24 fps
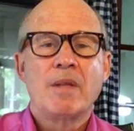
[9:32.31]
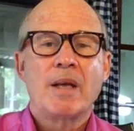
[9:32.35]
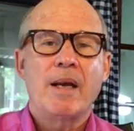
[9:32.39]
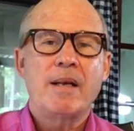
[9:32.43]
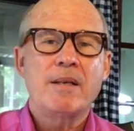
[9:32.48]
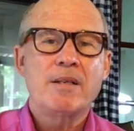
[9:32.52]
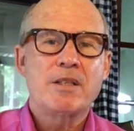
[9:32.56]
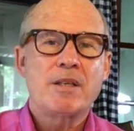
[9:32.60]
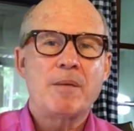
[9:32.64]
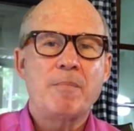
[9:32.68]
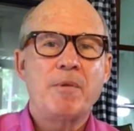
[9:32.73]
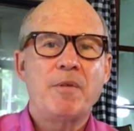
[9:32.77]

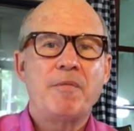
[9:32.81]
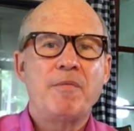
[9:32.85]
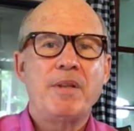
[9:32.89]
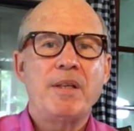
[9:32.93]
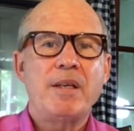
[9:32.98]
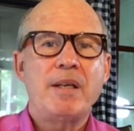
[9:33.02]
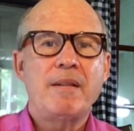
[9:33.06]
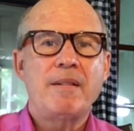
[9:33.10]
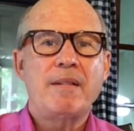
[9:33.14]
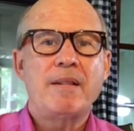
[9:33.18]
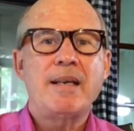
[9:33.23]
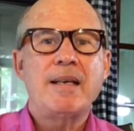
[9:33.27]
and some of
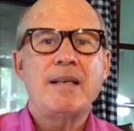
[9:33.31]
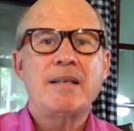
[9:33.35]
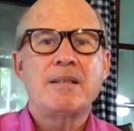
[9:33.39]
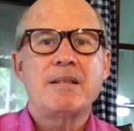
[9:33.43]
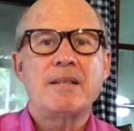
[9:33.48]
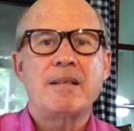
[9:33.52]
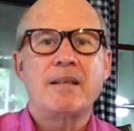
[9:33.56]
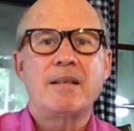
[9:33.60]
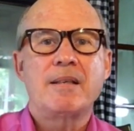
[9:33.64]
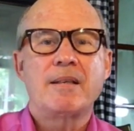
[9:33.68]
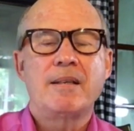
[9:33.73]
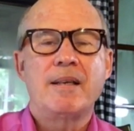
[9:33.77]
the things
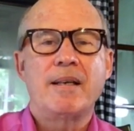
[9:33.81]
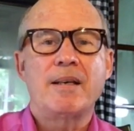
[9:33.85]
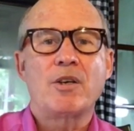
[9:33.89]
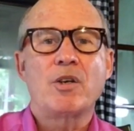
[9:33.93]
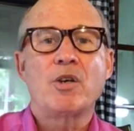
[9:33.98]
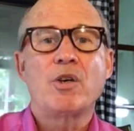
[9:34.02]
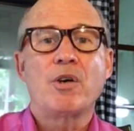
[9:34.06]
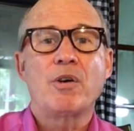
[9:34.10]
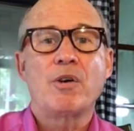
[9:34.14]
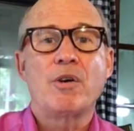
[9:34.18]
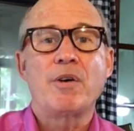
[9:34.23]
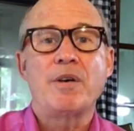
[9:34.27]
that that
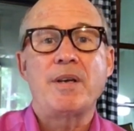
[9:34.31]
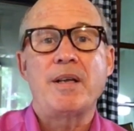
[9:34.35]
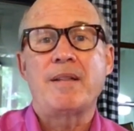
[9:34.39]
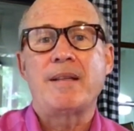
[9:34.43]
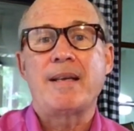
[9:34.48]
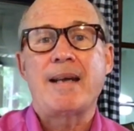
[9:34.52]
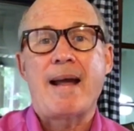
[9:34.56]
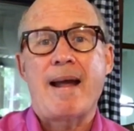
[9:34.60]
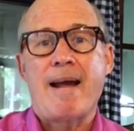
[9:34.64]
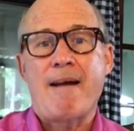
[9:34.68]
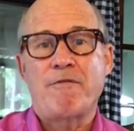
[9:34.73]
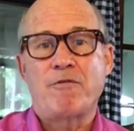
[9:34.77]
occurred in
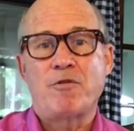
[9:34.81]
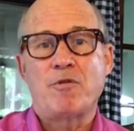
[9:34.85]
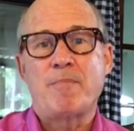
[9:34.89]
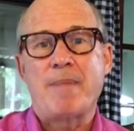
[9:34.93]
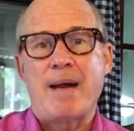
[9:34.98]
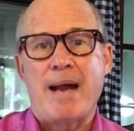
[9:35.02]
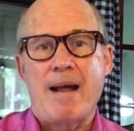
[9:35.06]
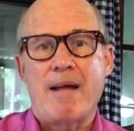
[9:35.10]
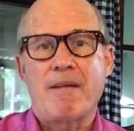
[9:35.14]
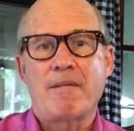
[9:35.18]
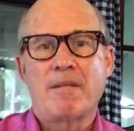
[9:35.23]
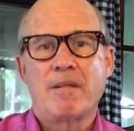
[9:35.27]
the
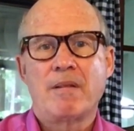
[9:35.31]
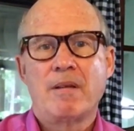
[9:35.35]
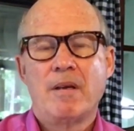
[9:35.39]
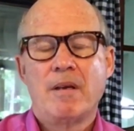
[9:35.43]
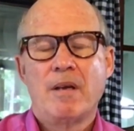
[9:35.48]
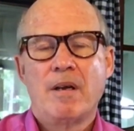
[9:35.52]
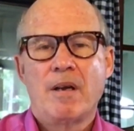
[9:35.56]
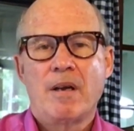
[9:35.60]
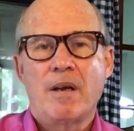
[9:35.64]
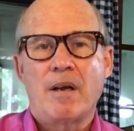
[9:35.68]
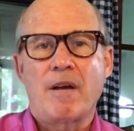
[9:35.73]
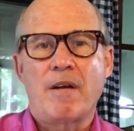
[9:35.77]
aftermath
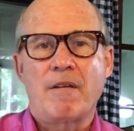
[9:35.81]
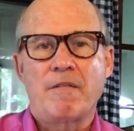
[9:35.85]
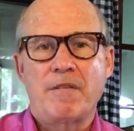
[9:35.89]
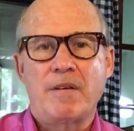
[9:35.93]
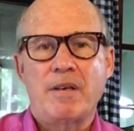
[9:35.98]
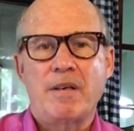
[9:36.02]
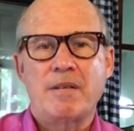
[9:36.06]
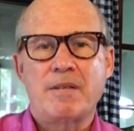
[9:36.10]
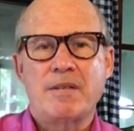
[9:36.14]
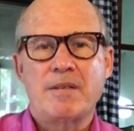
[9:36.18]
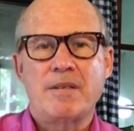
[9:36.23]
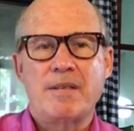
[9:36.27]
of
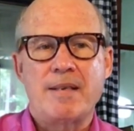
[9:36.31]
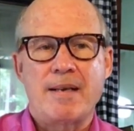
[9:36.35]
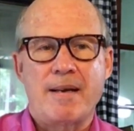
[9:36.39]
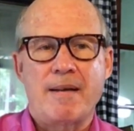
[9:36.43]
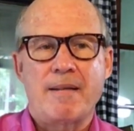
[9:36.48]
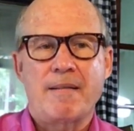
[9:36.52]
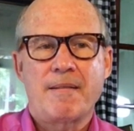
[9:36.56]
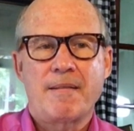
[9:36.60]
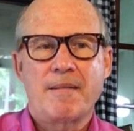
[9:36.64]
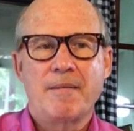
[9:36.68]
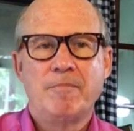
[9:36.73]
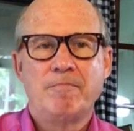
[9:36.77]
his
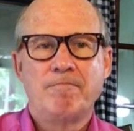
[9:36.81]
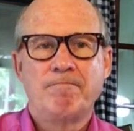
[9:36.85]
death.